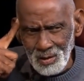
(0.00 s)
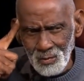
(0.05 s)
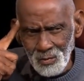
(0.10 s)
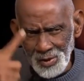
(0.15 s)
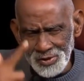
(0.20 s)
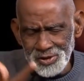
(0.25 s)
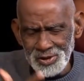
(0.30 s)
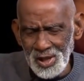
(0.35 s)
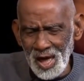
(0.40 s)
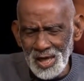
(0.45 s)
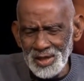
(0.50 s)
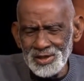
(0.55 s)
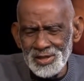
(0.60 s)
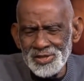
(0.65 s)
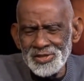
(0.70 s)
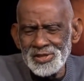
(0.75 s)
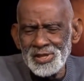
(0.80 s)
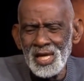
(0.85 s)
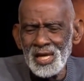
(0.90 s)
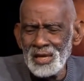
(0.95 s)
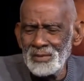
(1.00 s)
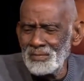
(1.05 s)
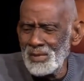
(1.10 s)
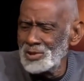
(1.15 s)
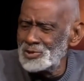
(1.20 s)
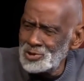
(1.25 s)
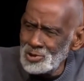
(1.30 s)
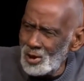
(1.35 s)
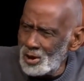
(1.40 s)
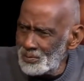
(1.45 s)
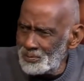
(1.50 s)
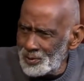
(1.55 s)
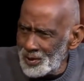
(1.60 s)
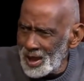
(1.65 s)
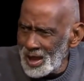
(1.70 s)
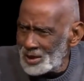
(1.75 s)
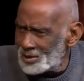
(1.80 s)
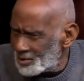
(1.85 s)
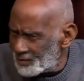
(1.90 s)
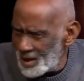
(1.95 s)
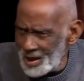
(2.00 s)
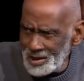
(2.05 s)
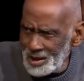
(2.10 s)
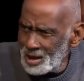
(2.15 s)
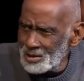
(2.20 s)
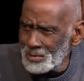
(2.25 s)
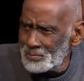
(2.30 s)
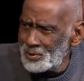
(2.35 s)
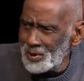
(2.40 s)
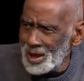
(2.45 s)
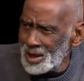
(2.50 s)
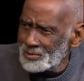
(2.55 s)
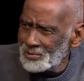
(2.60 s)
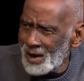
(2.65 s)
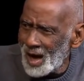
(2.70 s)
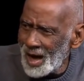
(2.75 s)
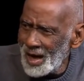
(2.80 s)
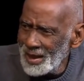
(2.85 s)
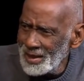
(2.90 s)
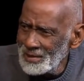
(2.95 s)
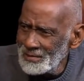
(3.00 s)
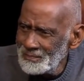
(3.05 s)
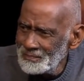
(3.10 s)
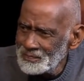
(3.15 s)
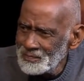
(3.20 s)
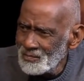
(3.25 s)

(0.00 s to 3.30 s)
was not the same as your brain or any other brain, right?